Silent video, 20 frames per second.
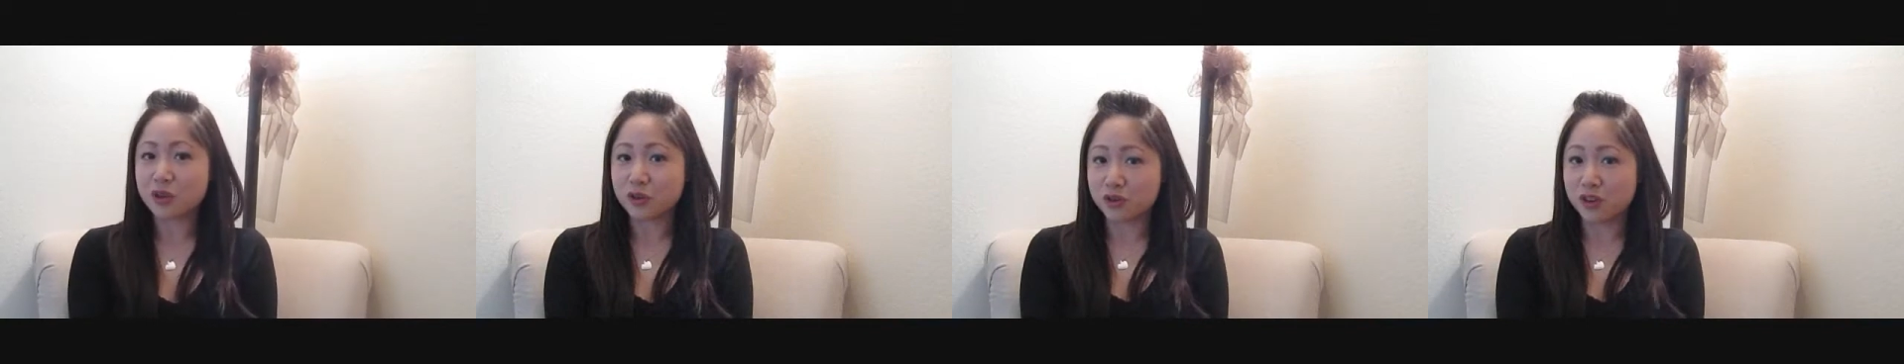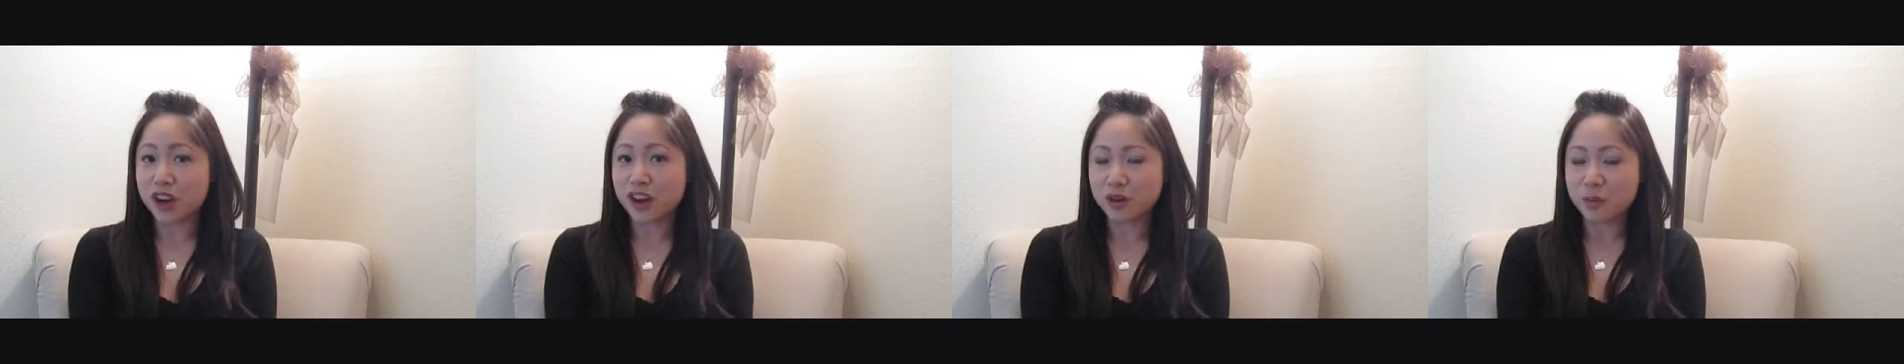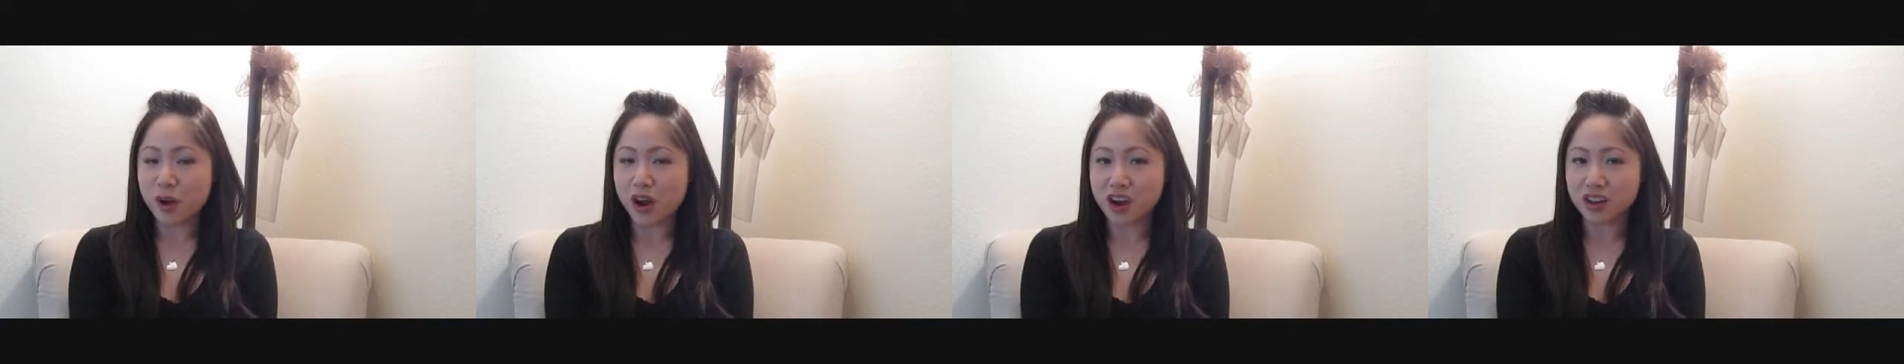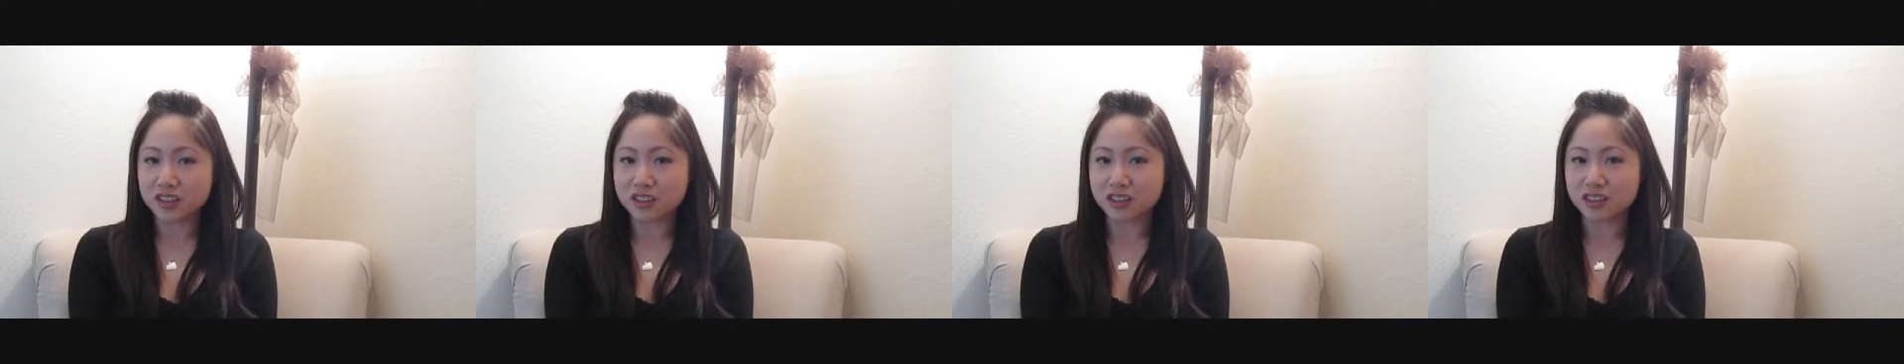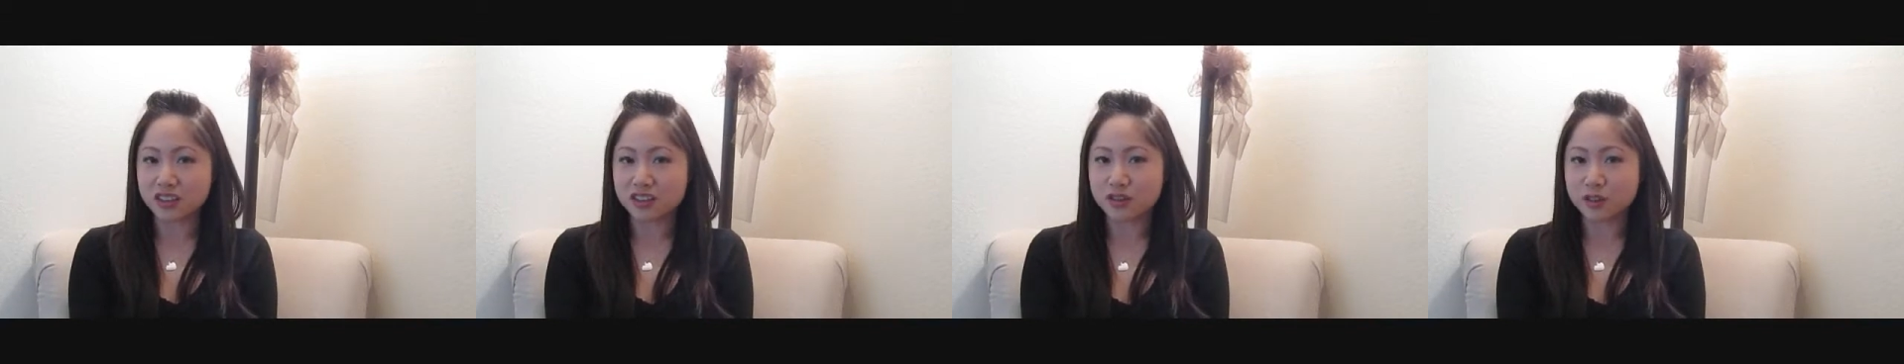were very
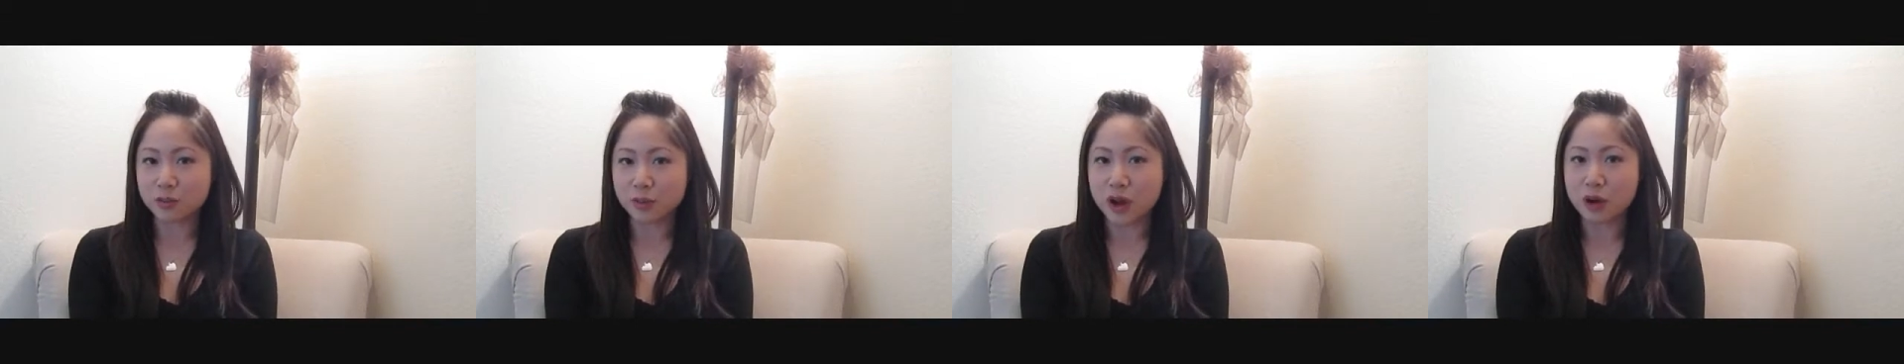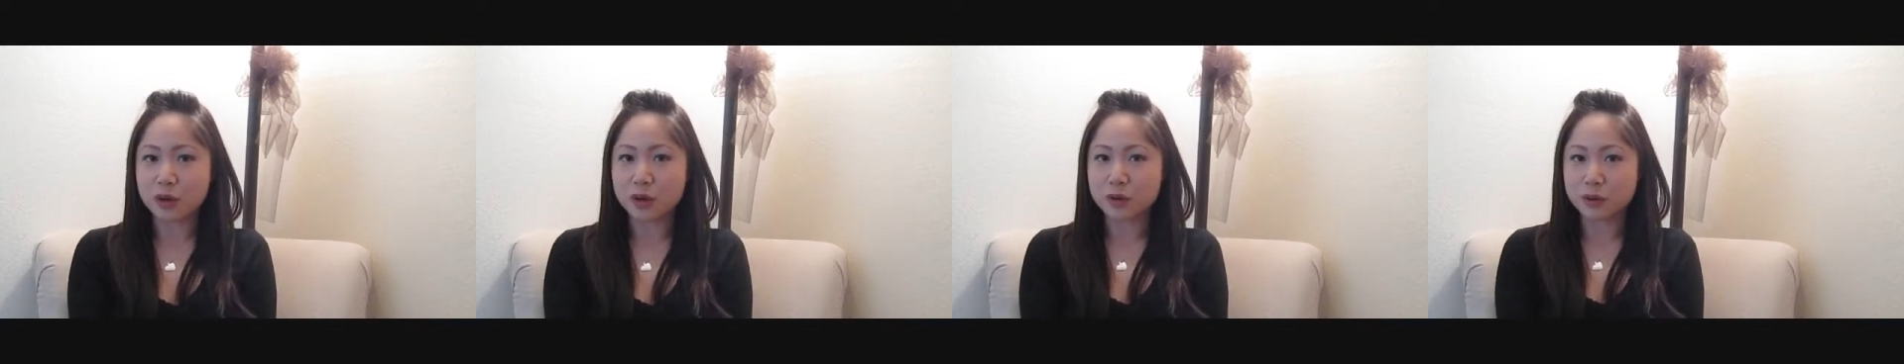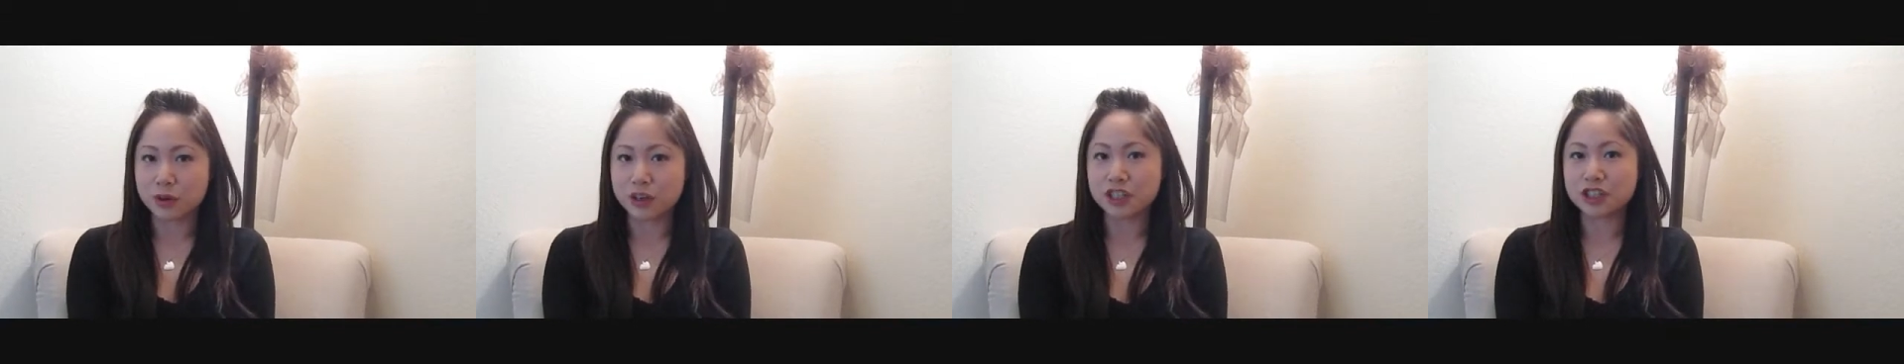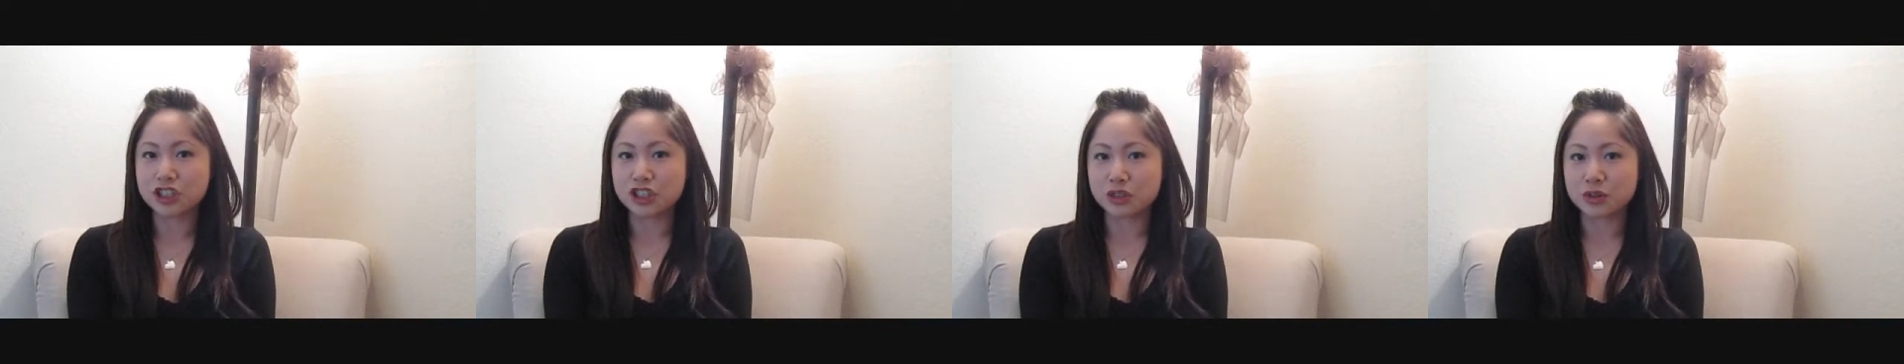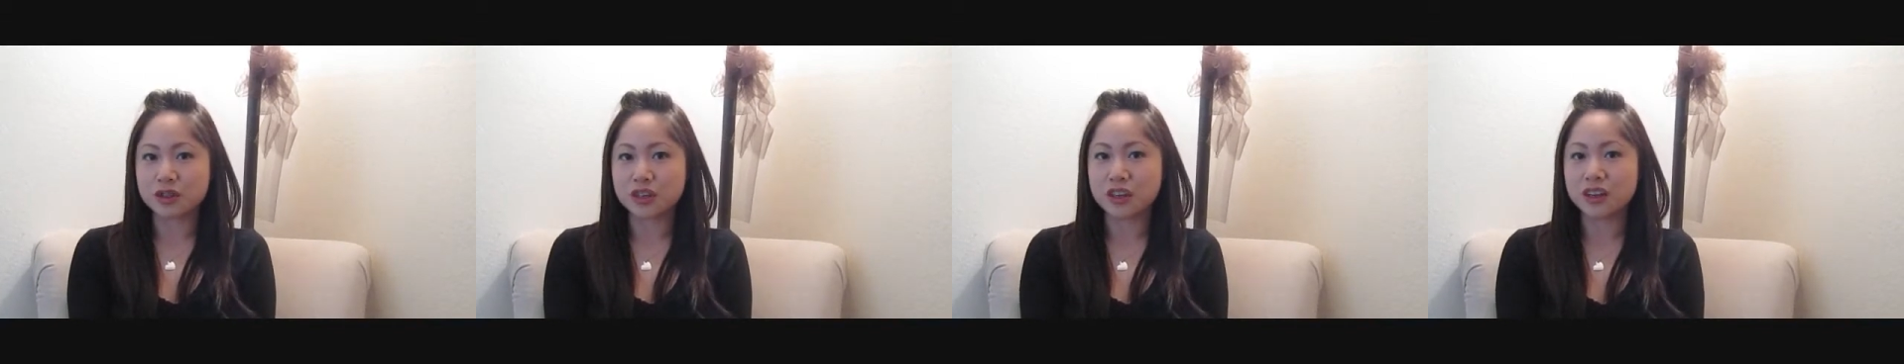positive about what we were
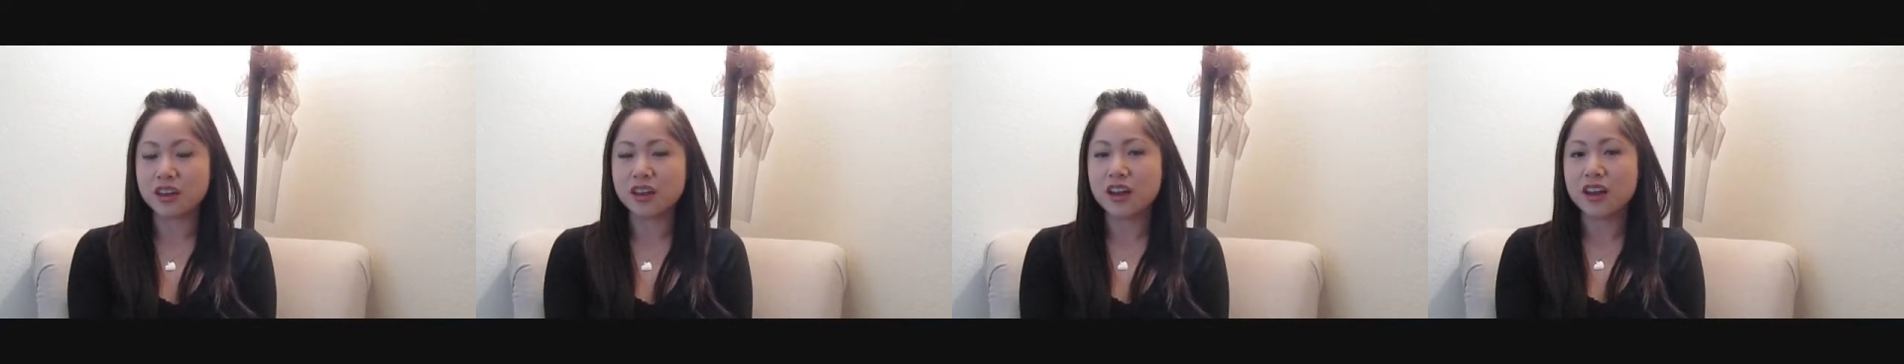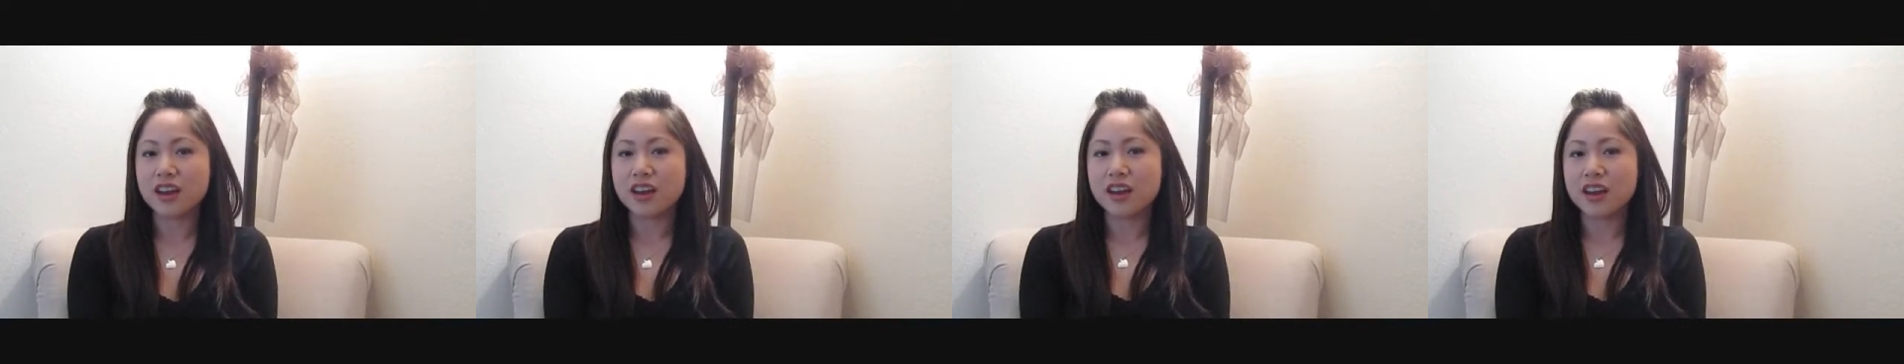doing.